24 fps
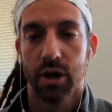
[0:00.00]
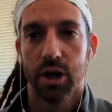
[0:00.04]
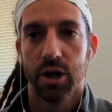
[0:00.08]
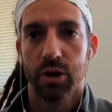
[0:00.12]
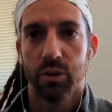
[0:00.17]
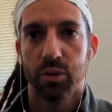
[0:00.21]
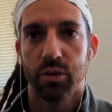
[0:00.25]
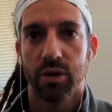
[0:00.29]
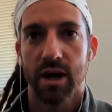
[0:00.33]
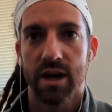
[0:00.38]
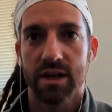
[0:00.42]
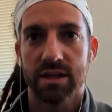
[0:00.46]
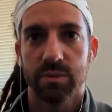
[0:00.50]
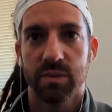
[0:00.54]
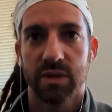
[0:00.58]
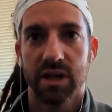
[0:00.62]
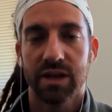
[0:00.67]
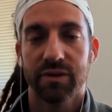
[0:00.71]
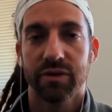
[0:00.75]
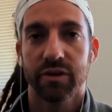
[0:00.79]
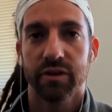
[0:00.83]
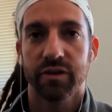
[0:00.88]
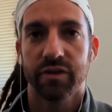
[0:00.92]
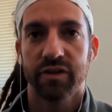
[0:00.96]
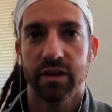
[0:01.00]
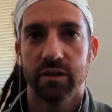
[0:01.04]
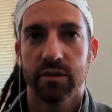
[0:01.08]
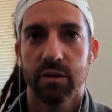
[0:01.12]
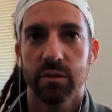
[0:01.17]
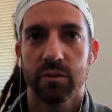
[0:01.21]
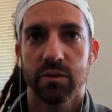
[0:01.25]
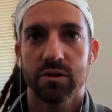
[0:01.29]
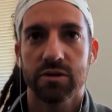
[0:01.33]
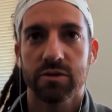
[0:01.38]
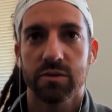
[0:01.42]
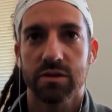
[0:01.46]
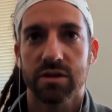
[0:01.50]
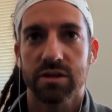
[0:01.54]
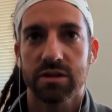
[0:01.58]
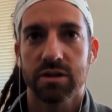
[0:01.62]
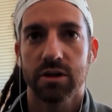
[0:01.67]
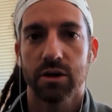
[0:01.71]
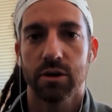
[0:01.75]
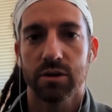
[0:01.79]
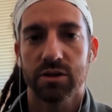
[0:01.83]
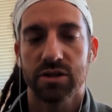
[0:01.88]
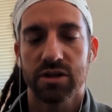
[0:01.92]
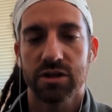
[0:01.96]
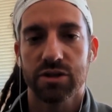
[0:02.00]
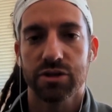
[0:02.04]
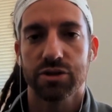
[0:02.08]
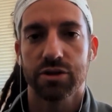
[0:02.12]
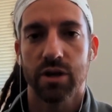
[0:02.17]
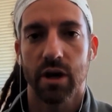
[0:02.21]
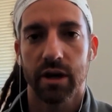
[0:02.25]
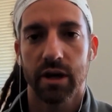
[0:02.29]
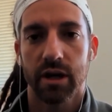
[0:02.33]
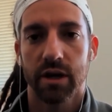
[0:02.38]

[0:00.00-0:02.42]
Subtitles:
whereas many of her family members were so stuck